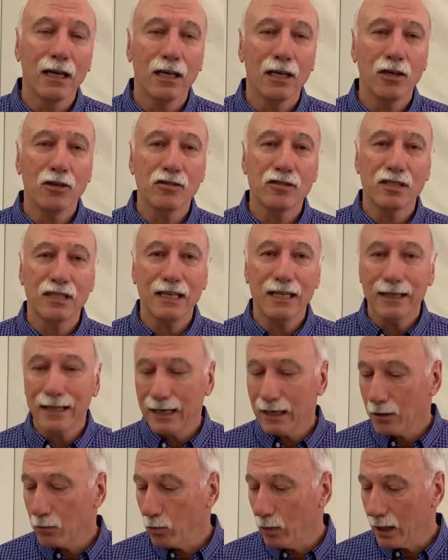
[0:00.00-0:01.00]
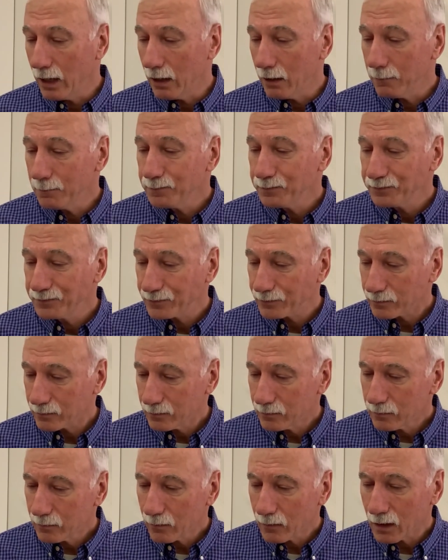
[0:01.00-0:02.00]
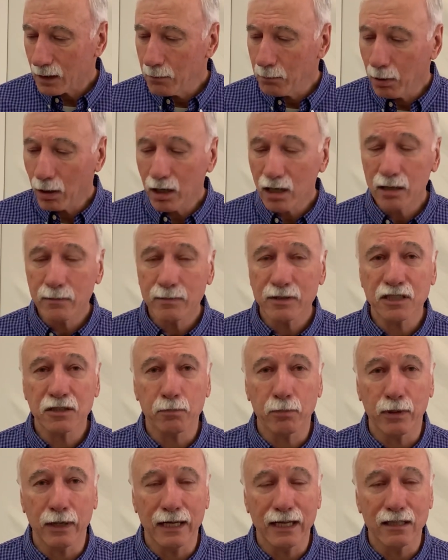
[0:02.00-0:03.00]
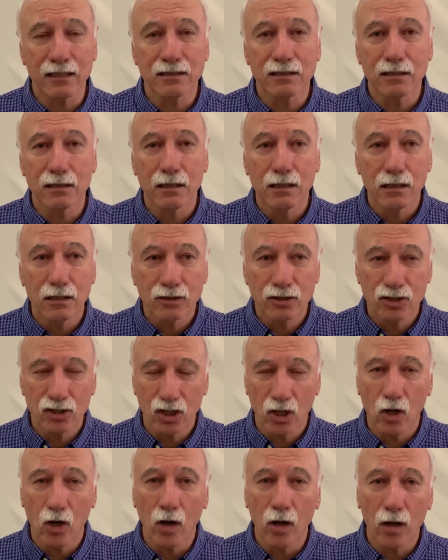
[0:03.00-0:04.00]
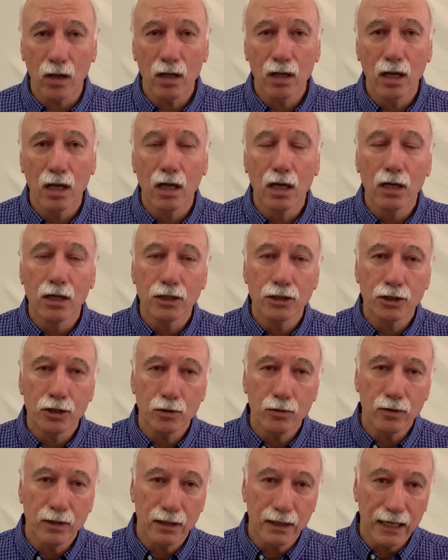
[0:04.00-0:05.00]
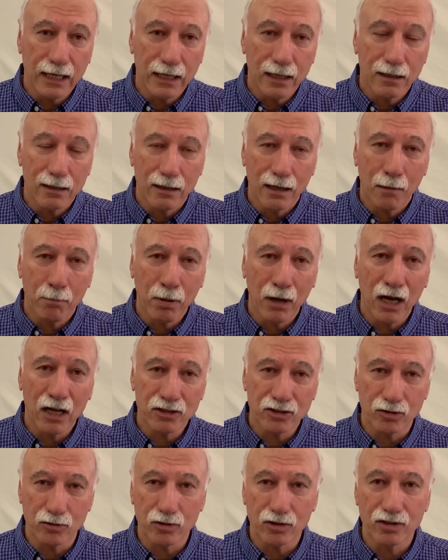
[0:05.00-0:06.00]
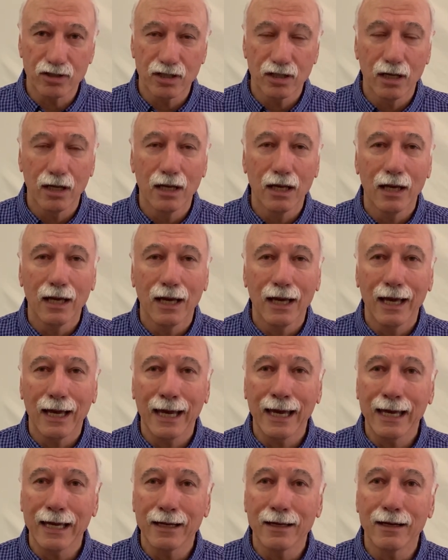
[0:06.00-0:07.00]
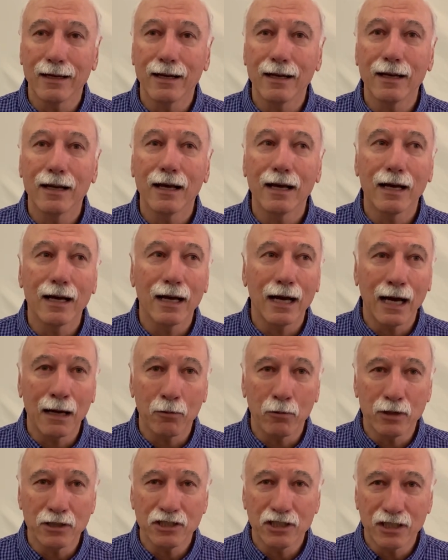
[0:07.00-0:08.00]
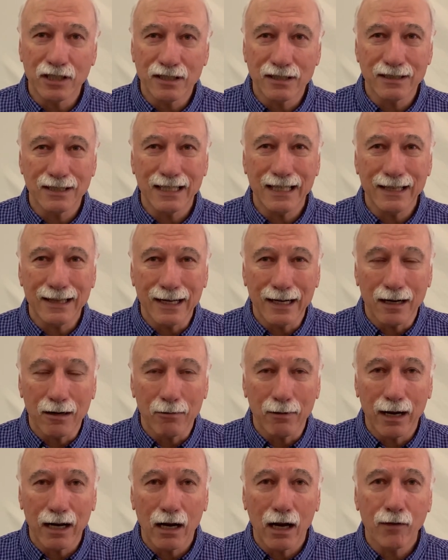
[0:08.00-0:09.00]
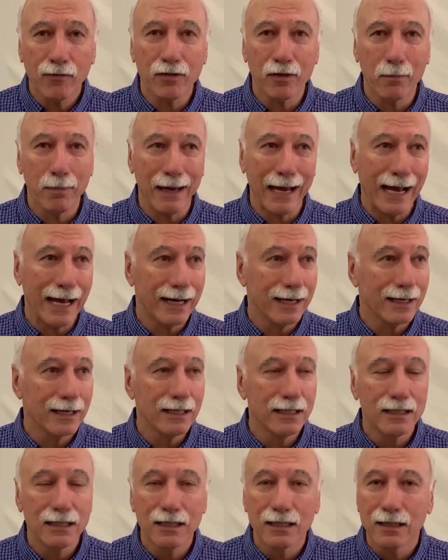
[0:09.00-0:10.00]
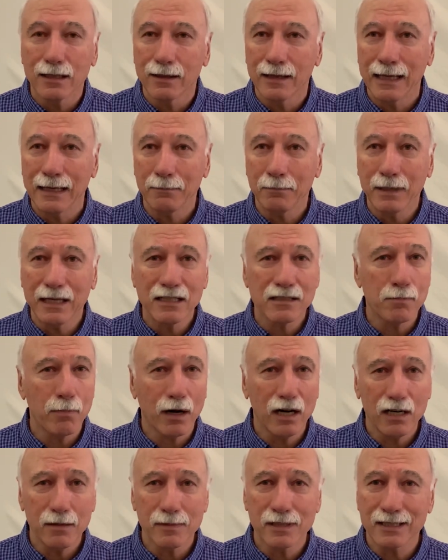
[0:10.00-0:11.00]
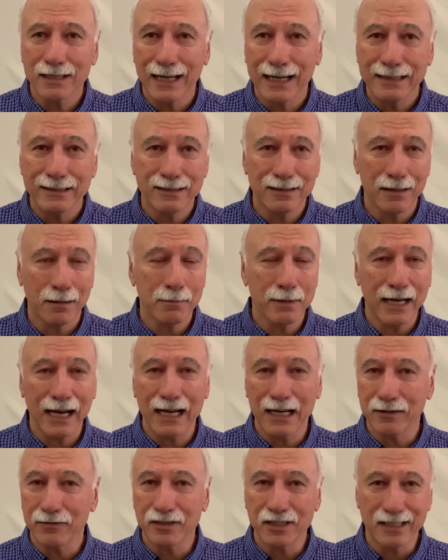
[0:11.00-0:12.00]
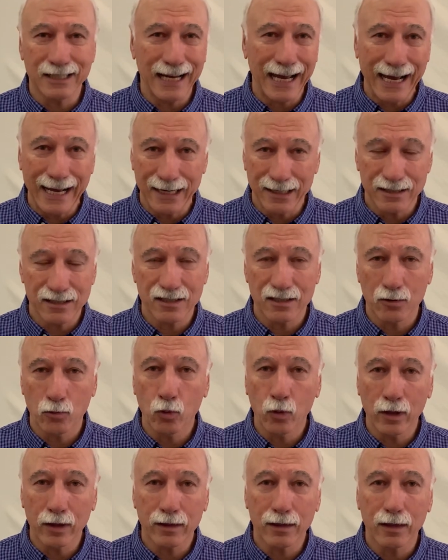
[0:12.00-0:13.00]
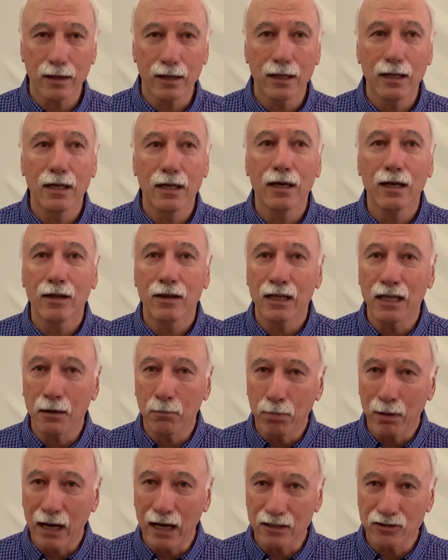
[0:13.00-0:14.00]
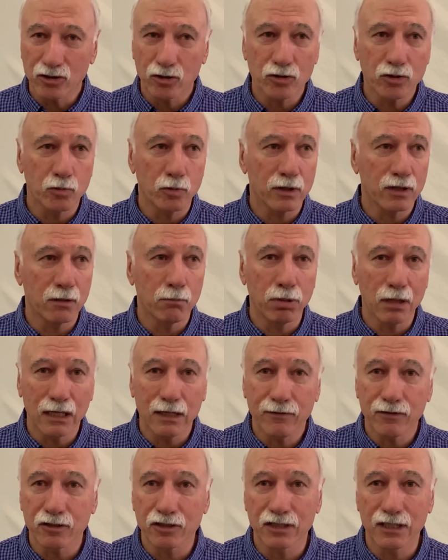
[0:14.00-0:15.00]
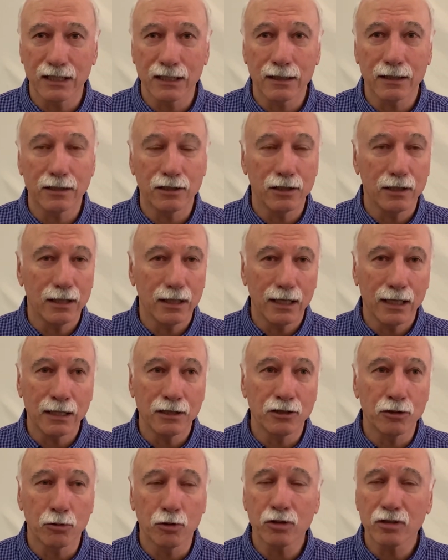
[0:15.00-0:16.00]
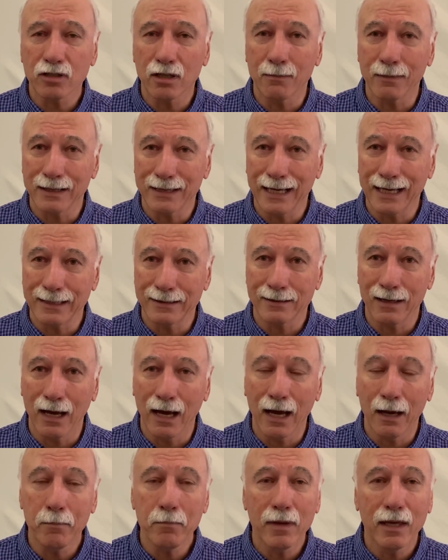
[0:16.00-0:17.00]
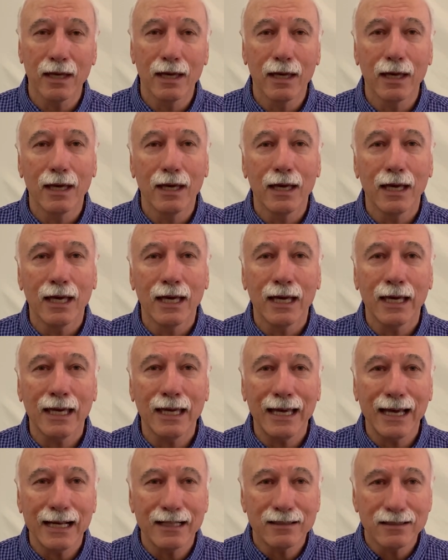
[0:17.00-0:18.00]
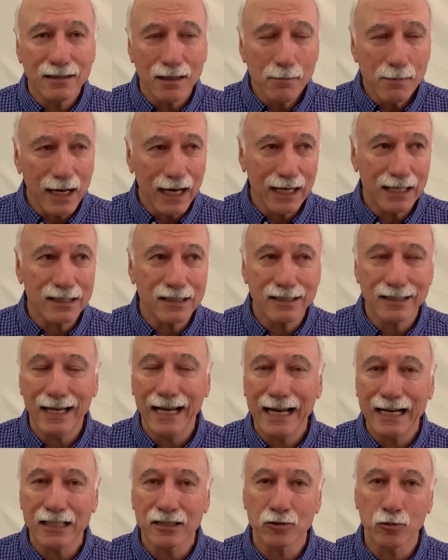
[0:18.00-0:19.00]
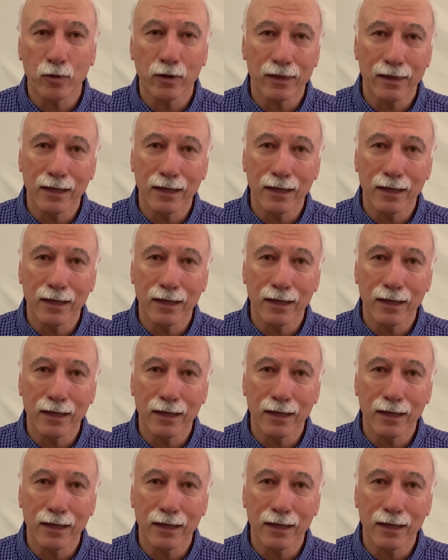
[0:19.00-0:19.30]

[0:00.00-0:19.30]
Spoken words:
you see there where Barnabas brings Saul to the apostles. And I want you to see there right off the bat, that means Barnabas had some kind of status with the apostles, with the believers in Jerusalem at that time. He had some kind of status with